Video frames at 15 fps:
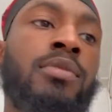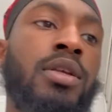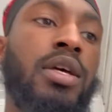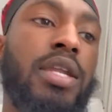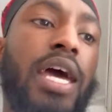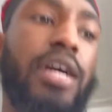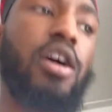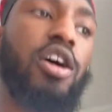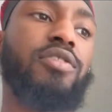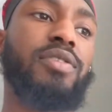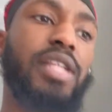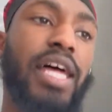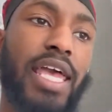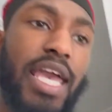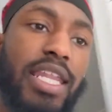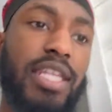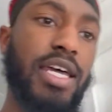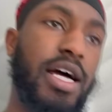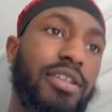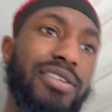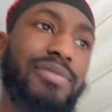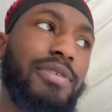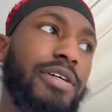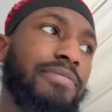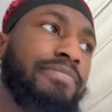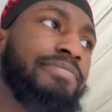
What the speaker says: that cost me like $80, bro.